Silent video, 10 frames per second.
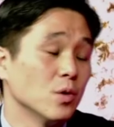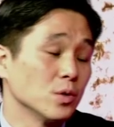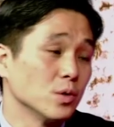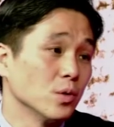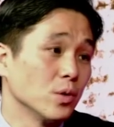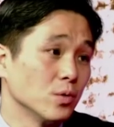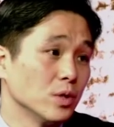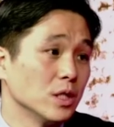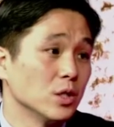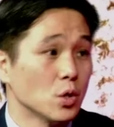also through
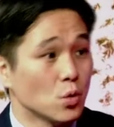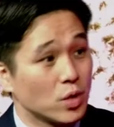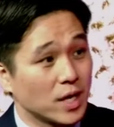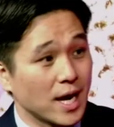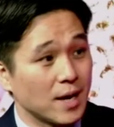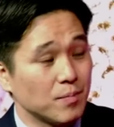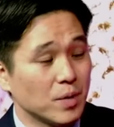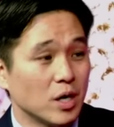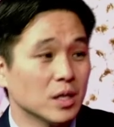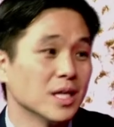this youth
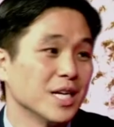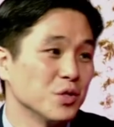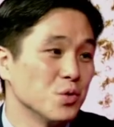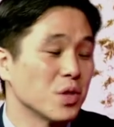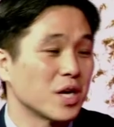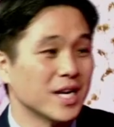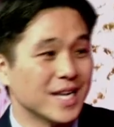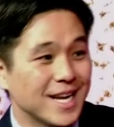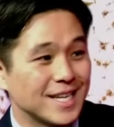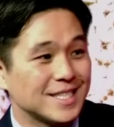camp, online youth
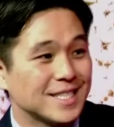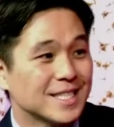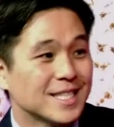connect,